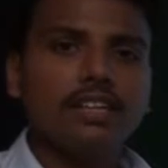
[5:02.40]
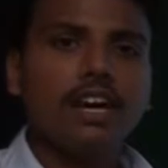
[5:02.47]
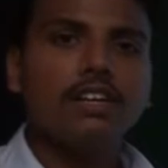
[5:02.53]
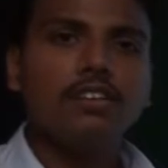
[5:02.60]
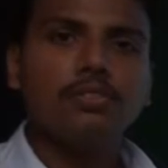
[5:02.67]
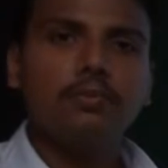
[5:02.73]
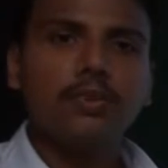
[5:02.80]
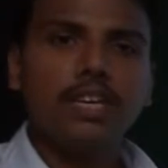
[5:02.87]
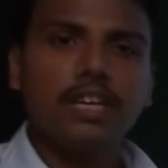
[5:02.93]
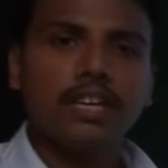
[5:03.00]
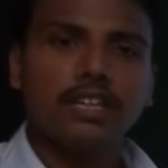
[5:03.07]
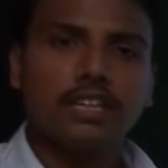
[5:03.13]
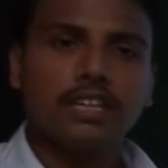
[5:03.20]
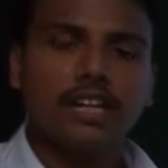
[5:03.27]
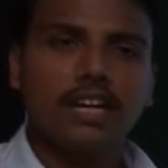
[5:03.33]
are to be
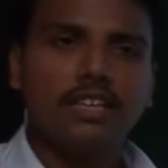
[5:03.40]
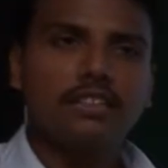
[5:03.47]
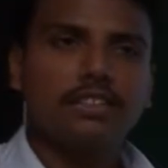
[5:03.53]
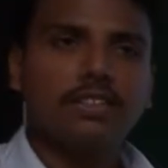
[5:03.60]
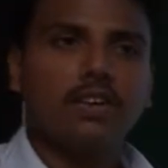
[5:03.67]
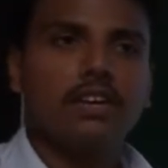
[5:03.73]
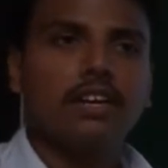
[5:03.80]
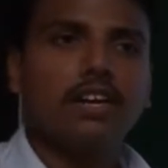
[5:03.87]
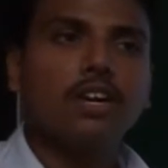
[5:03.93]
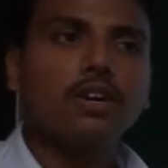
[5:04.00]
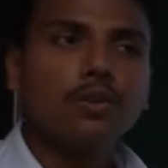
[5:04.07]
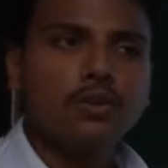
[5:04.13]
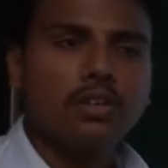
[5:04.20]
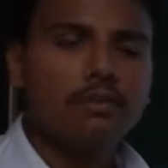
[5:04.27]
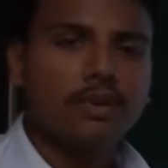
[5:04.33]
recognized on an
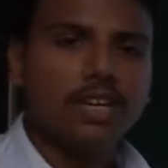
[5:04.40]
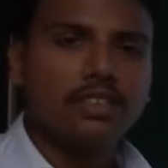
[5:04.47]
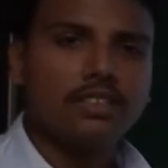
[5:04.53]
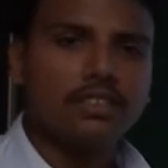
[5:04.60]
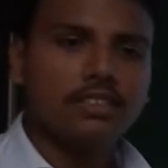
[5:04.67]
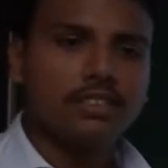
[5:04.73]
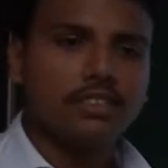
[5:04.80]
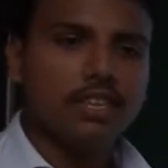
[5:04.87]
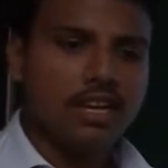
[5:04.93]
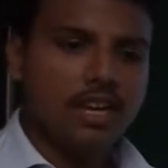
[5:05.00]
accrual basis